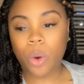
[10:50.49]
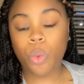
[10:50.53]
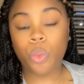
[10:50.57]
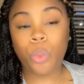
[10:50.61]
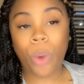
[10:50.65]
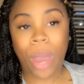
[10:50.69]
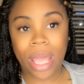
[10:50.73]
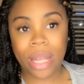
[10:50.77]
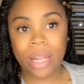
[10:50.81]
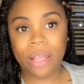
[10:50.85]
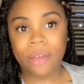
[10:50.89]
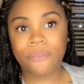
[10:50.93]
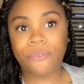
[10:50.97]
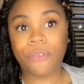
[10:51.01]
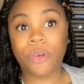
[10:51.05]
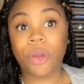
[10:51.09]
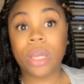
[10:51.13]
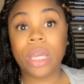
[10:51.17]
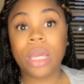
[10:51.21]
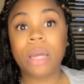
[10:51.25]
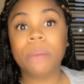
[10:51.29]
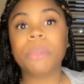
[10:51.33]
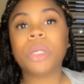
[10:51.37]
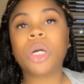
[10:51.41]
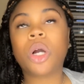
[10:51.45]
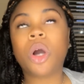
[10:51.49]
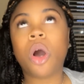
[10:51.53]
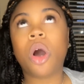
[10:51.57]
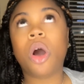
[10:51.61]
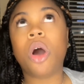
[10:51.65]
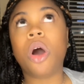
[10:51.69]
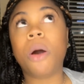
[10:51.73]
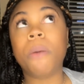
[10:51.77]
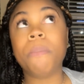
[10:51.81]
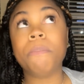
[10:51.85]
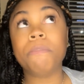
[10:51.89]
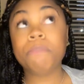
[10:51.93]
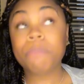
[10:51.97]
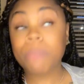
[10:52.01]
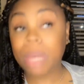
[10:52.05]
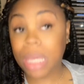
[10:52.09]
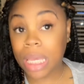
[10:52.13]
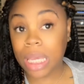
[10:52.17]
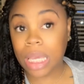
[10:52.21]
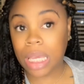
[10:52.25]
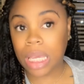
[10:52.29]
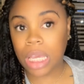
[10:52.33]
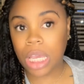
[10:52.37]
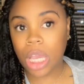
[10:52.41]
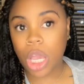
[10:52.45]
waiting for him to call
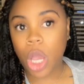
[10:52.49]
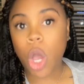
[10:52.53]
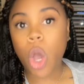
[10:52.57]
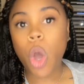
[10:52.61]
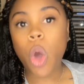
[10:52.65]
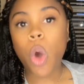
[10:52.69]
me,